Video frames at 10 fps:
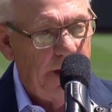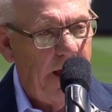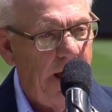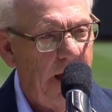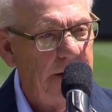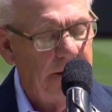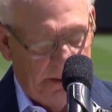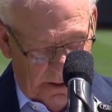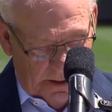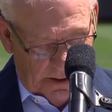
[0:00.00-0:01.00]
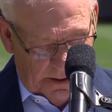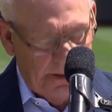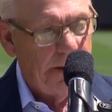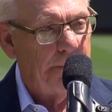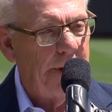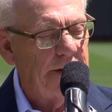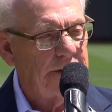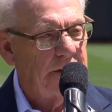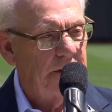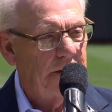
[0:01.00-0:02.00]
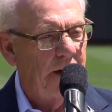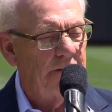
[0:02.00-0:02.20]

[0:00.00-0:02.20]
we had the best